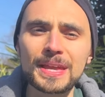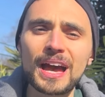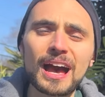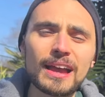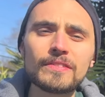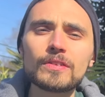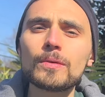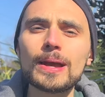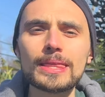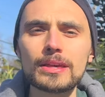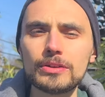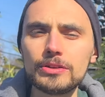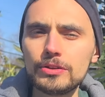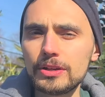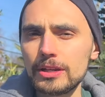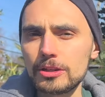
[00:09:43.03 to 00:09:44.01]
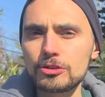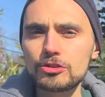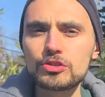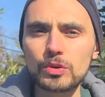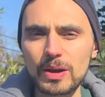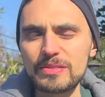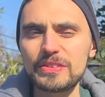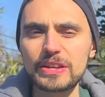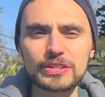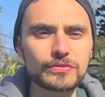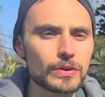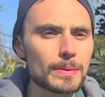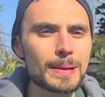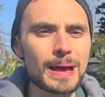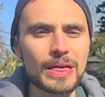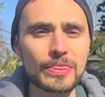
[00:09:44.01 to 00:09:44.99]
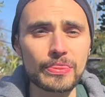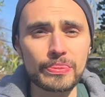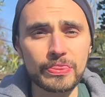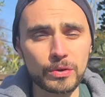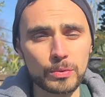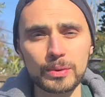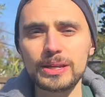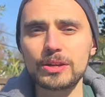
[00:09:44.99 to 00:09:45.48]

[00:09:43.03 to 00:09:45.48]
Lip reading: Either way though, you can enjoy this for about 3